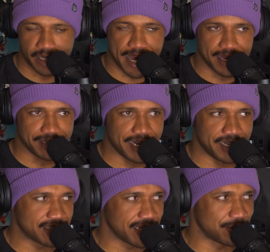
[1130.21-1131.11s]
yeah.
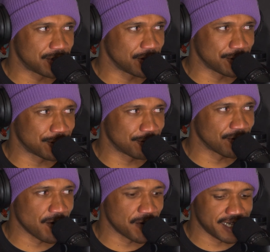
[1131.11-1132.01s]
And these kids are still just
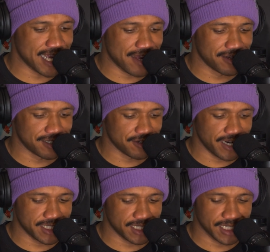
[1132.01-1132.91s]
throwing down. It's
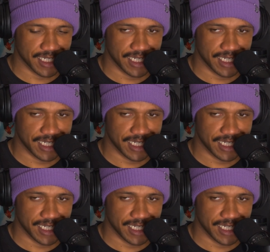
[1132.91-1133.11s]
crazy.